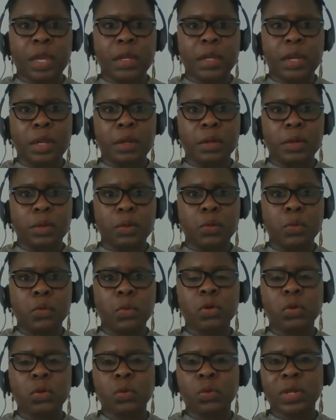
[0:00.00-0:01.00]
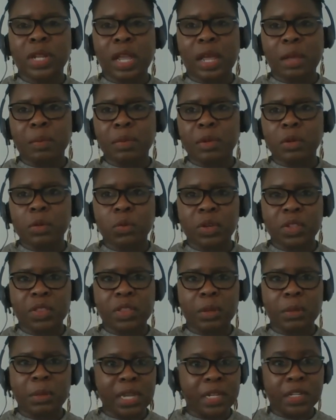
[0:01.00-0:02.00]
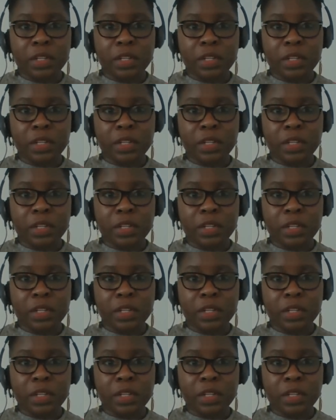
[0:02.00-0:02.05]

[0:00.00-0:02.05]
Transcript: and, and what will happen with them.